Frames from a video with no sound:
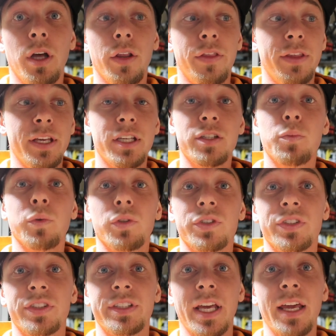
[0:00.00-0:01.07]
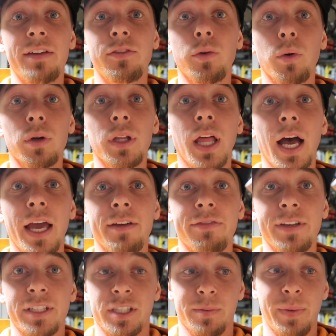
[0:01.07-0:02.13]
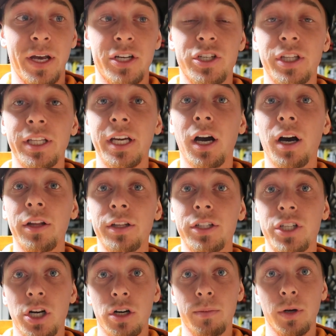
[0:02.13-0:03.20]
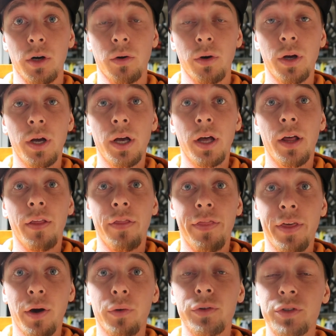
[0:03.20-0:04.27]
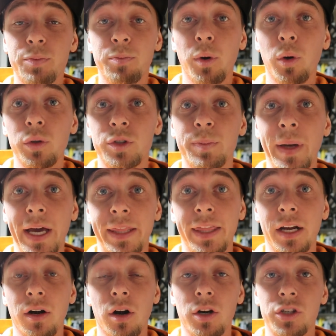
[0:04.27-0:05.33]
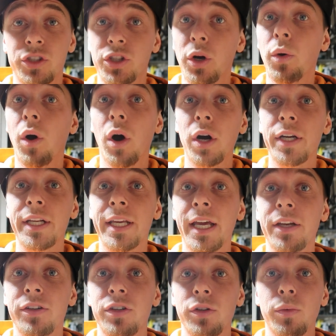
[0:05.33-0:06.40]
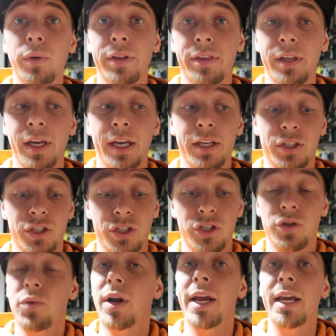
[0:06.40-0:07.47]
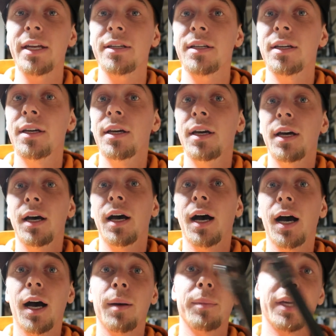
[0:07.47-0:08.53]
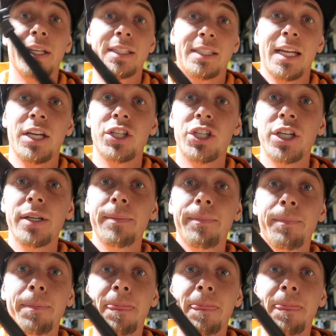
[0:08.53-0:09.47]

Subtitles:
These will save your life, especially on the turbo. Those bolts back there are so hard to get to with a straight extension